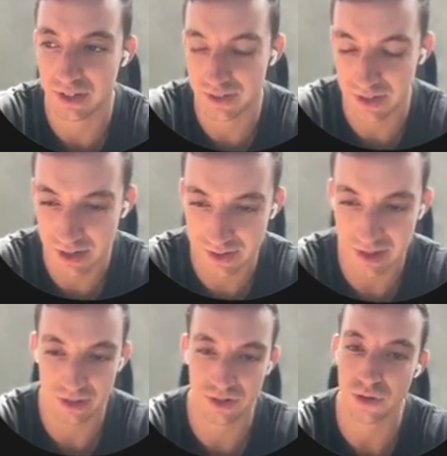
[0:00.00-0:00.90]
because then that's
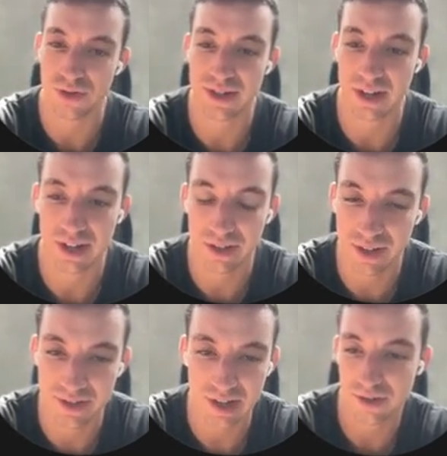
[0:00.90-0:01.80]
how you don't stand out.
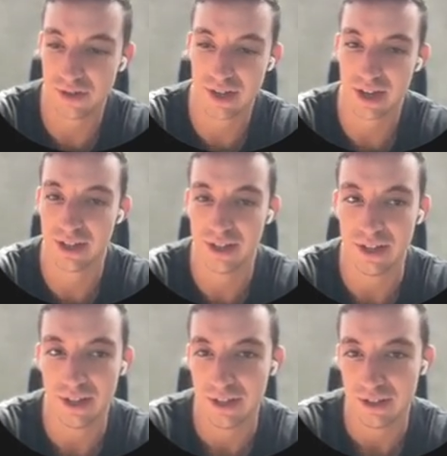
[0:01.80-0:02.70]
That's how you get
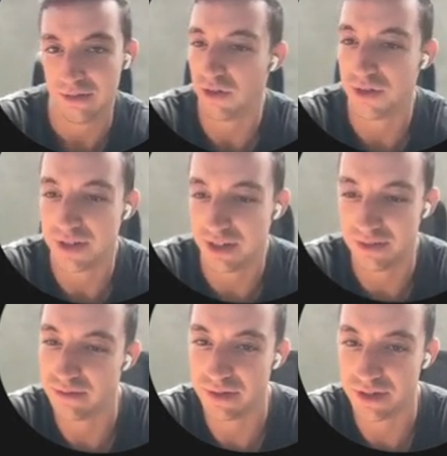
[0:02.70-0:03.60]
lost
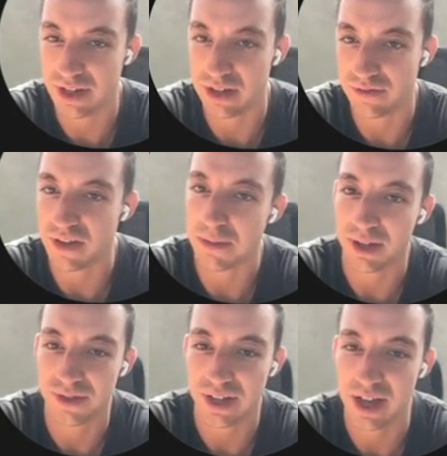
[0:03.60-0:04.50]
in the sea of
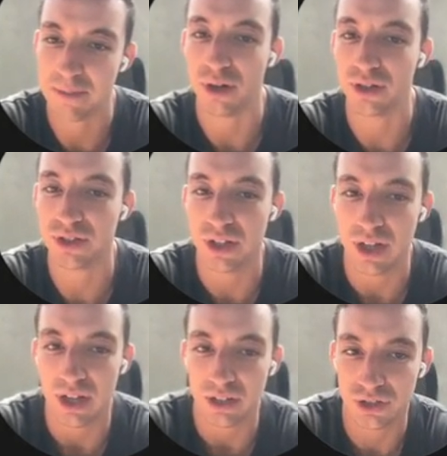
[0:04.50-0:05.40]
emails in their inbox.
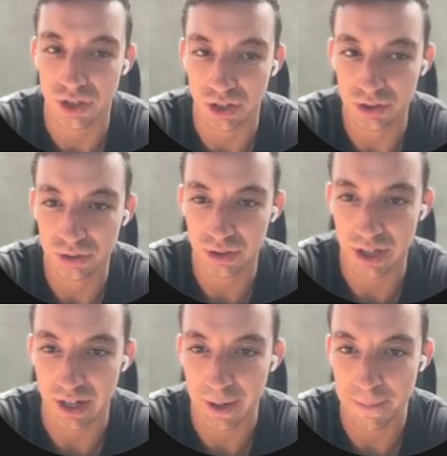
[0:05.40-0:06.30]
So
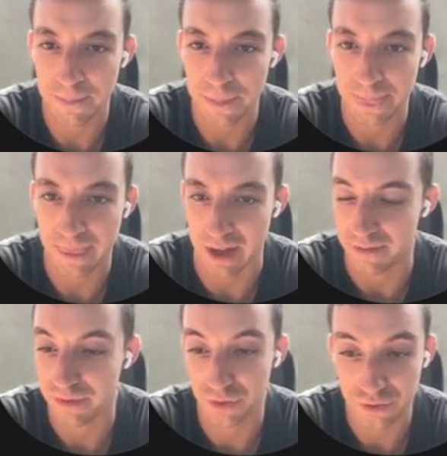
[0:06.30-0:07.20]
yeah,
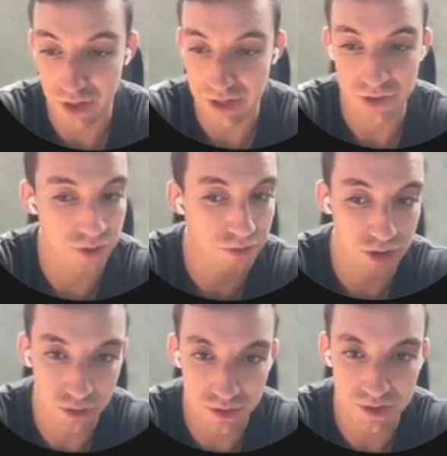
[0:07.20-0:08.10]
feel free to
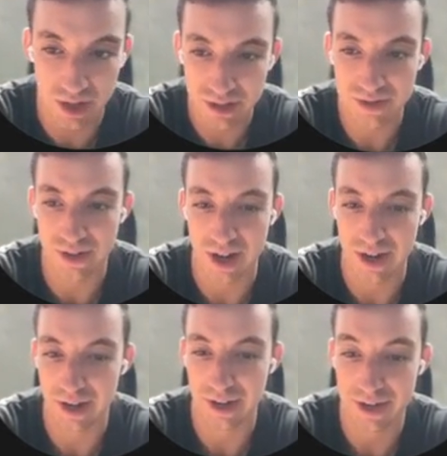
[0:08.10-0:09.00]
use this
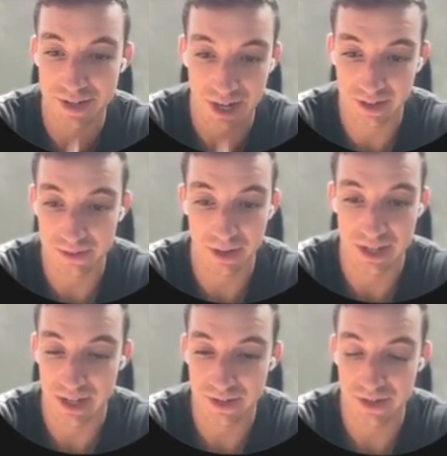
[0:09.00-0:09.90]
and take some
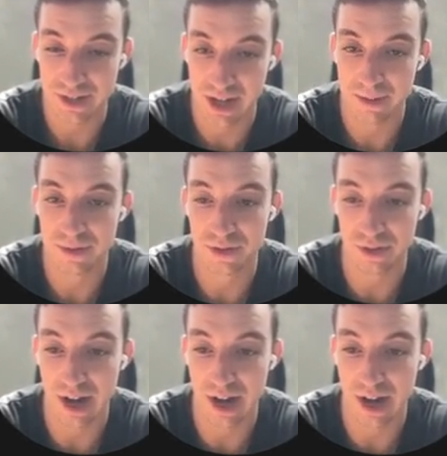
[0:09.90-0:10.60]
ideas and tips on